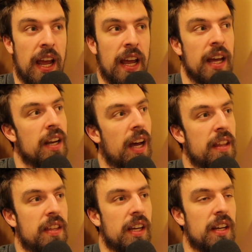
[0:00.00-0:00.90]
And I
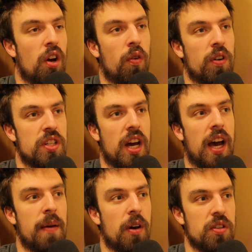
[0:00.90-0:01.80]
think over
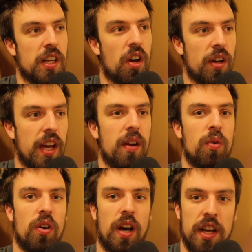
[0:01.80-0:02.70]
time I was like, okay,
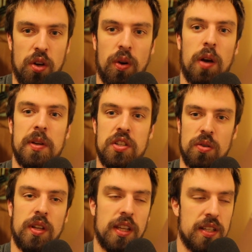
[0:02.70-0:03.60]
well, I know what I'll be
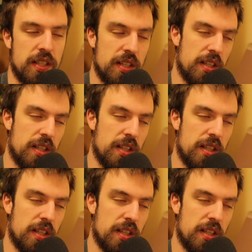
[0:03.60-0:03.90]
doing, this, or